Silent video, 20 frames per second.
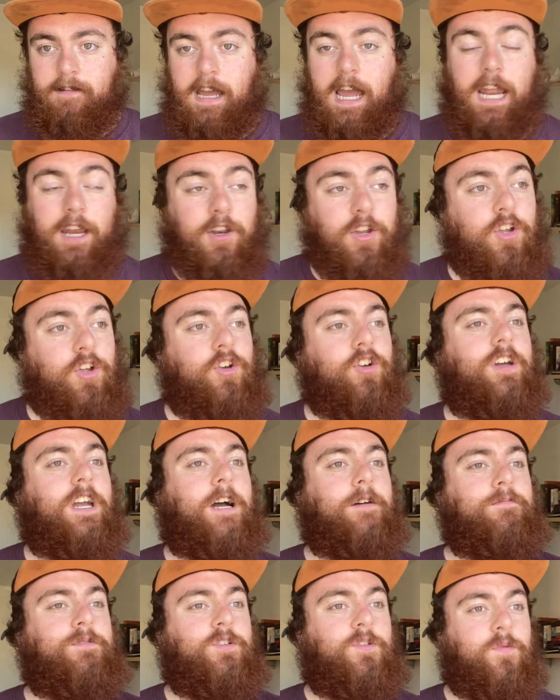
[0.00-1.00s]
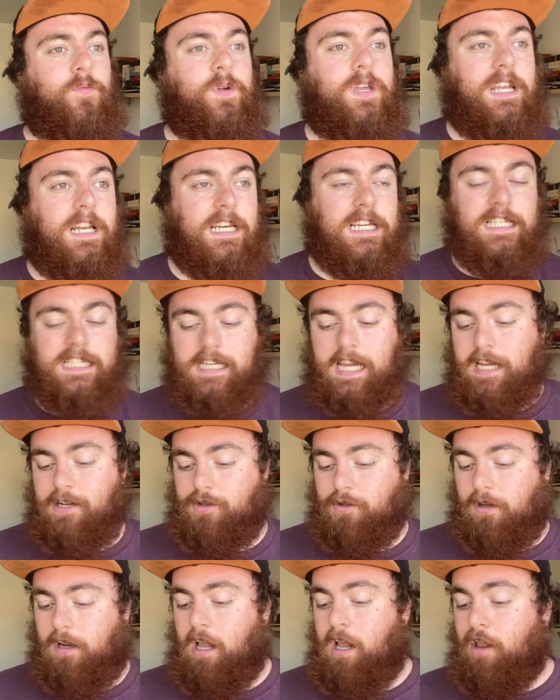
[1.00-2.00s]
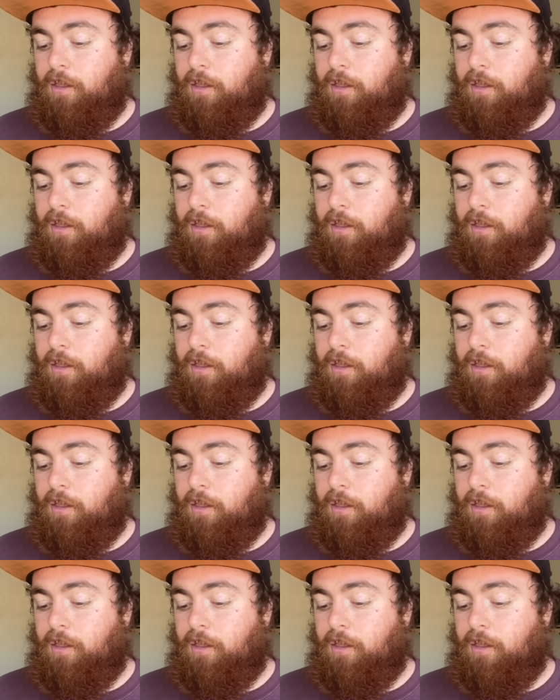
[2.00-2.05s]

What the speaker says: And here comes the weekly schedule.